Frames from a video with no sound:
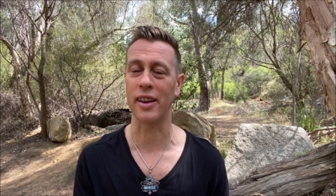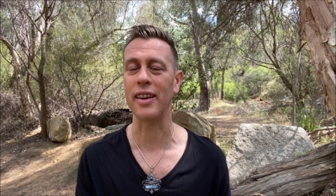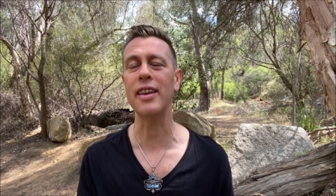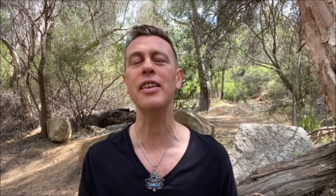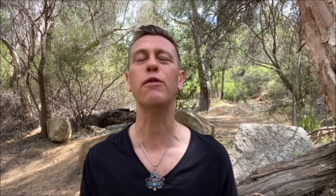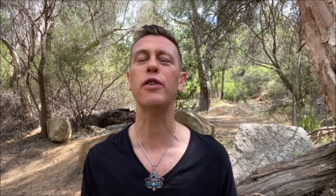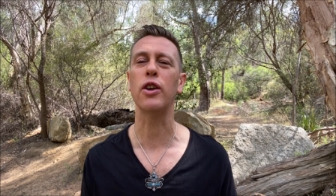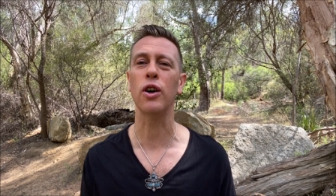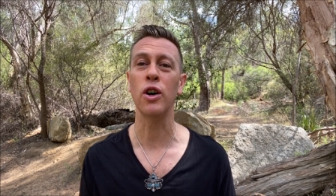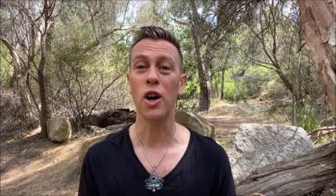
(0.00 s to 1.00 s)
And in this
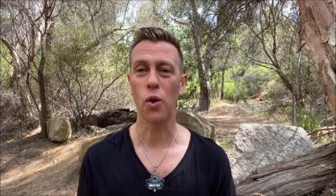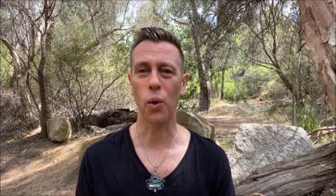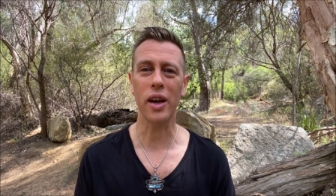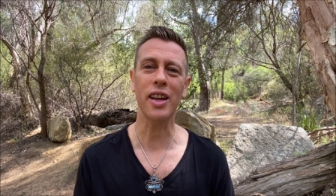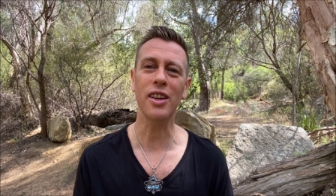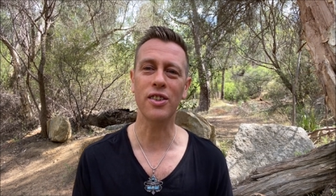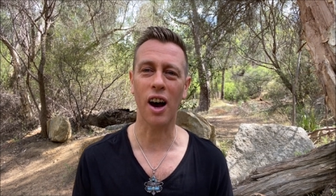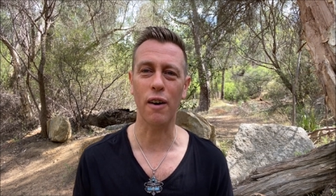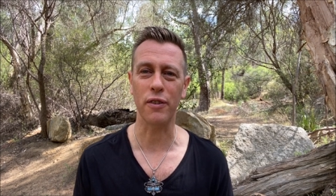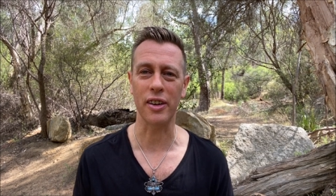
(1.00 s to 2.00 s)
video, we're gonna
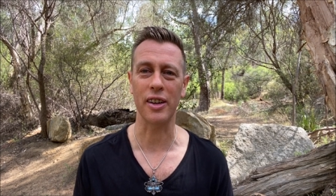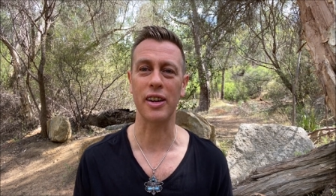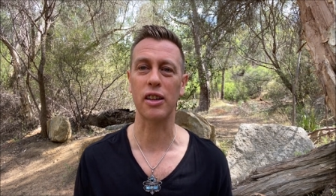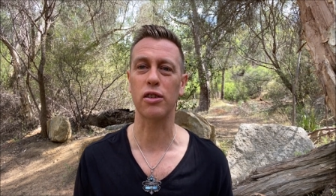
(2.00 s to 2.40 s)
dive in and